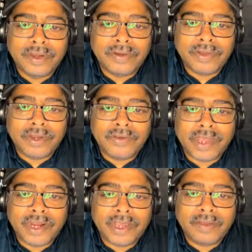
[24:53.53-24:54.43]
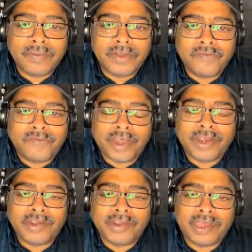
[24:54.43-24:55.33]
I try to come on
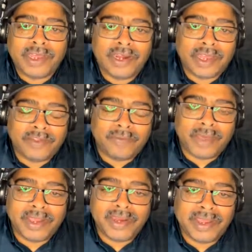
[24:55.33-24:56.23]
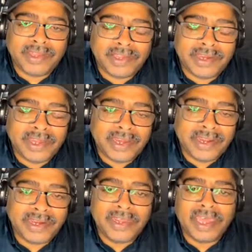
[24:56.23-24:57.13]
Fireside. That's my
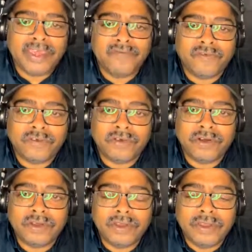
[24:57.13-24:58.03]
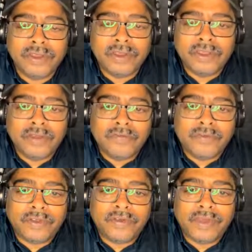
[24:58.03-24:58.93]
designated day for
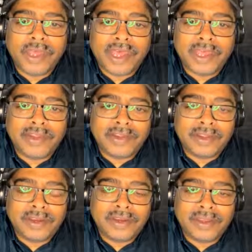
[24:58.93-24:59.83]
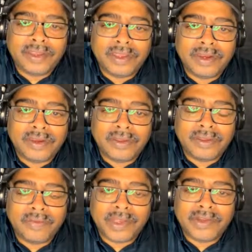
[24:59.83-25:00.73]
you guys and
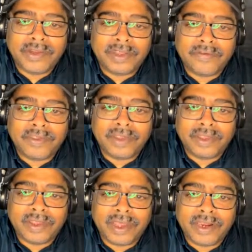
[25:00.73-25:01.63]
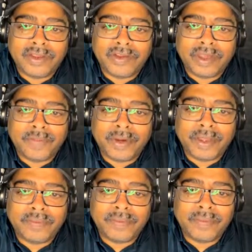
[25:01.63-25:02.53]
myself to kind of chop it
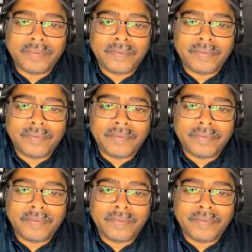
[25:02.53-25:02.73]
up